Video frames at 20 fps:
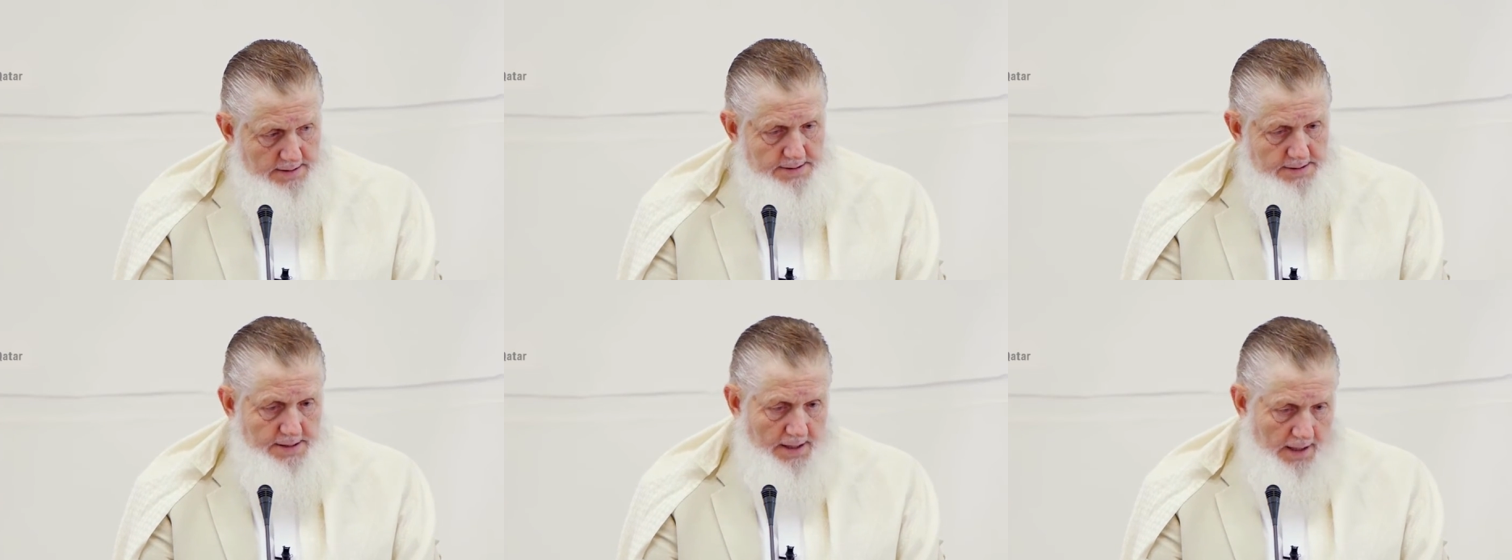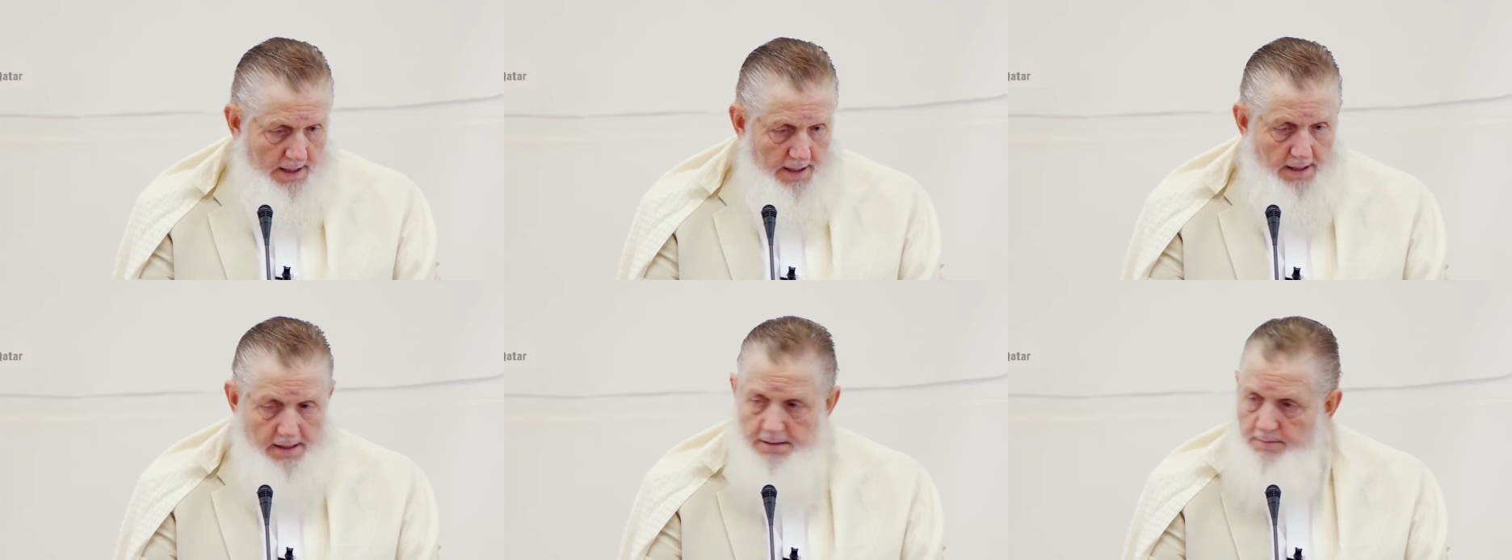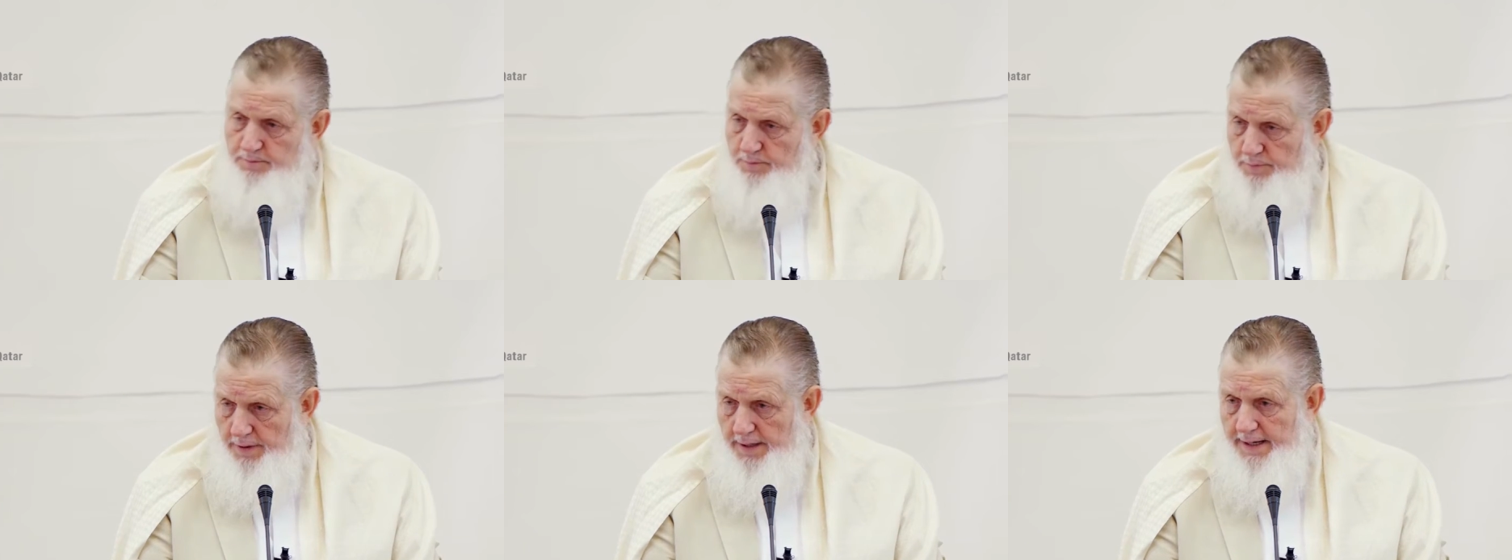
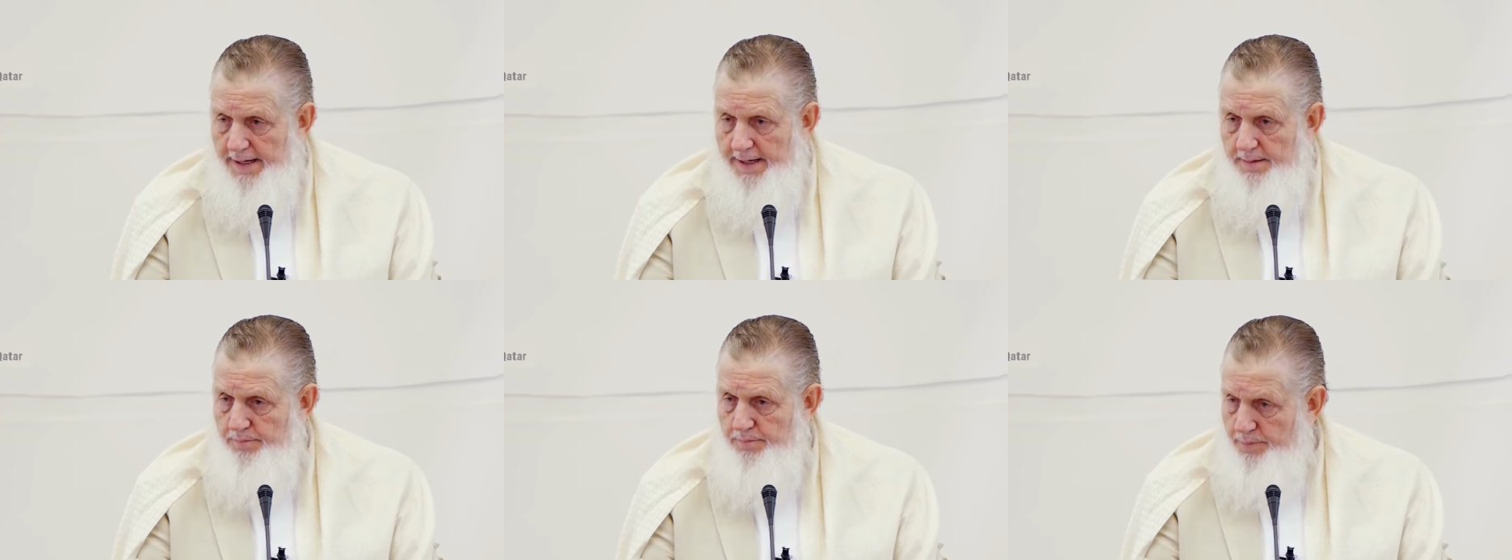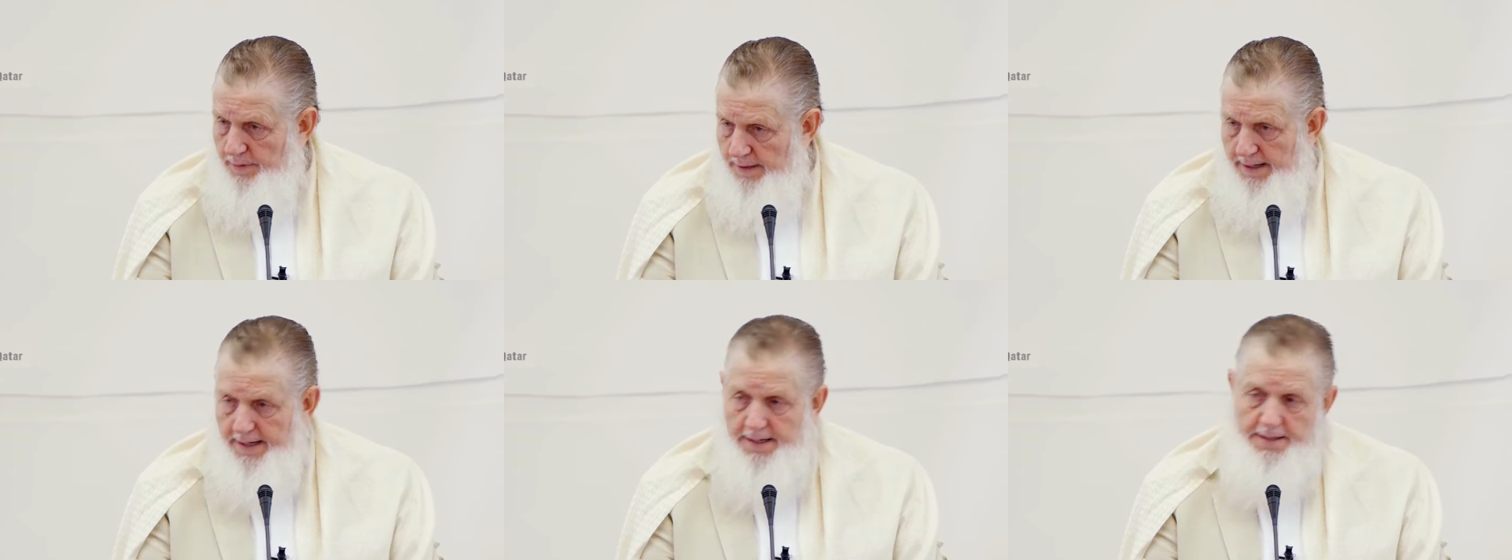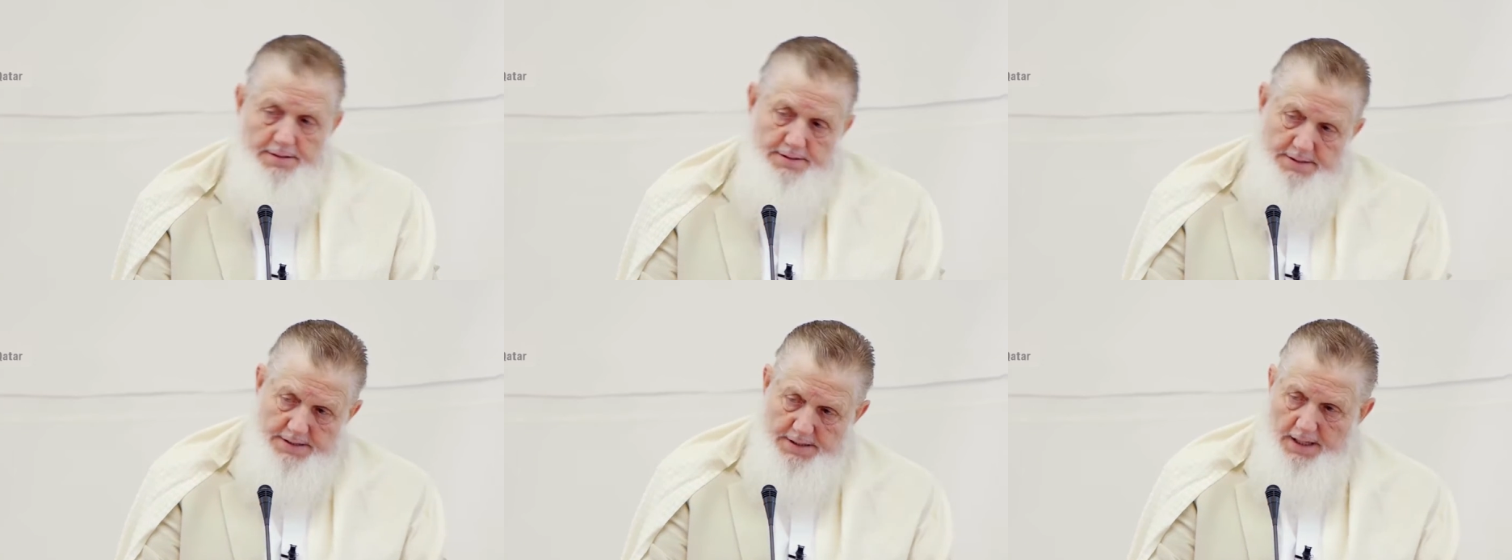Salah, pray.
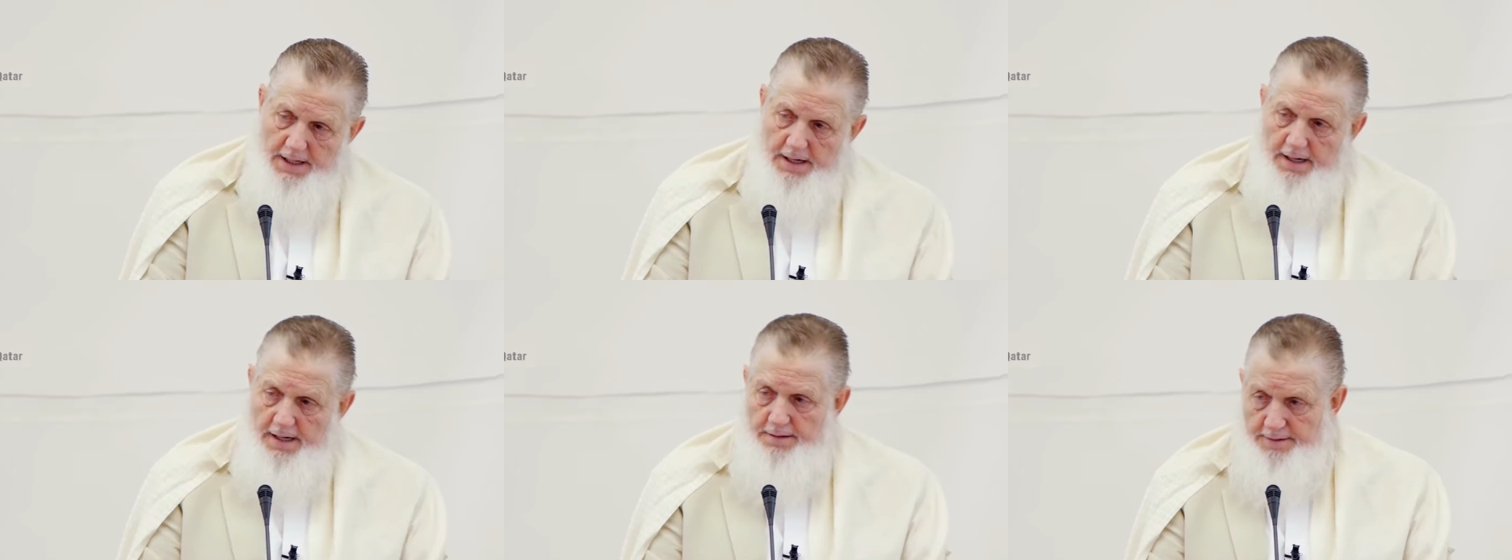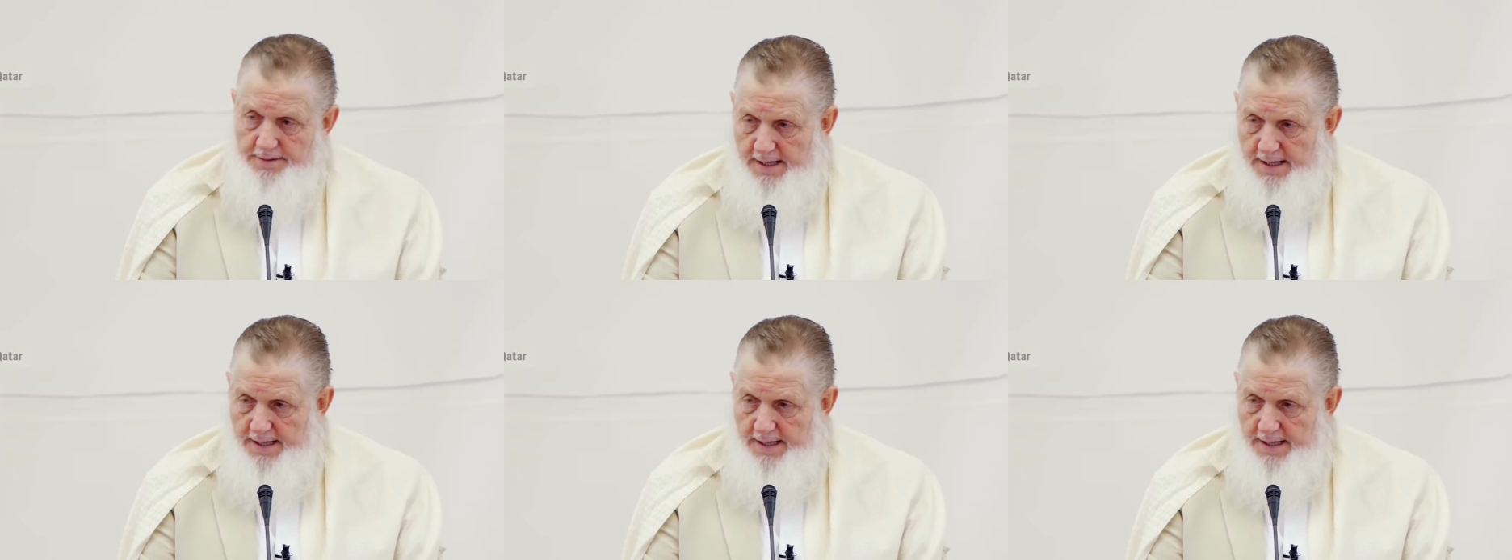Pray, Salah,